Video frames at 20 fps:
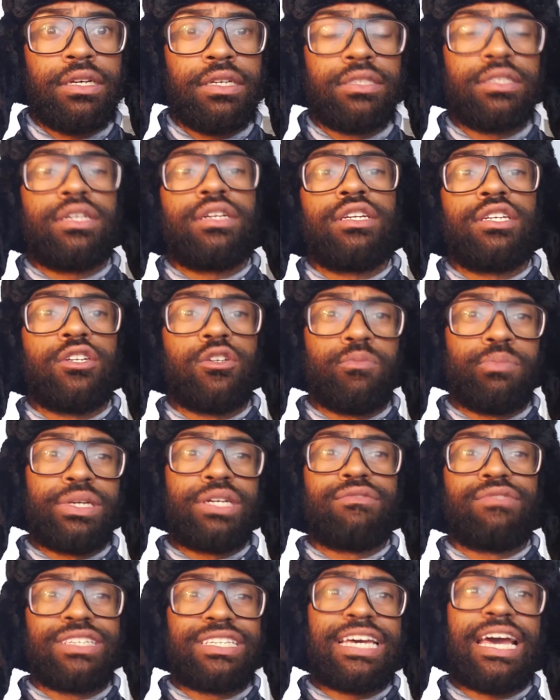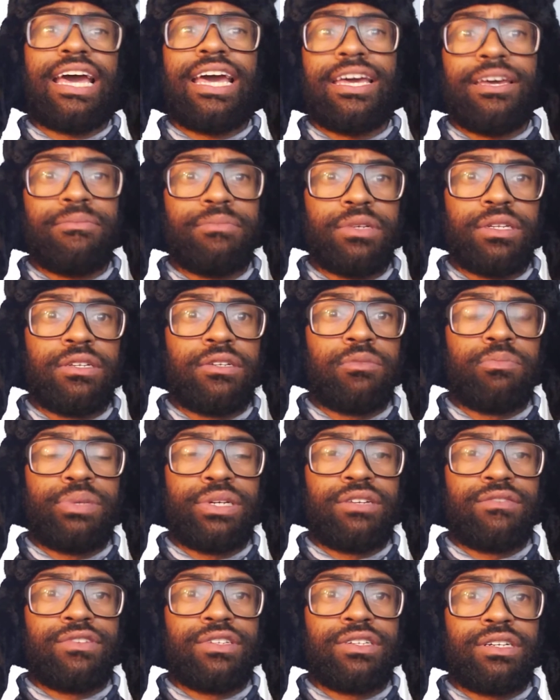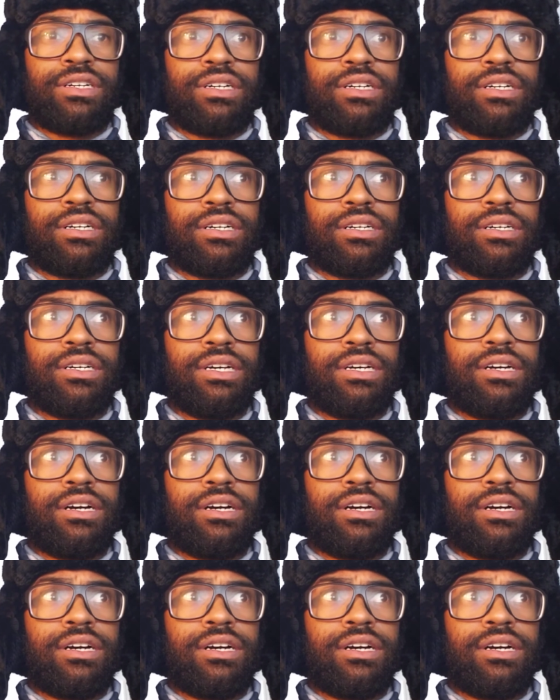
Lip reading: little bit of a game, a little bit of a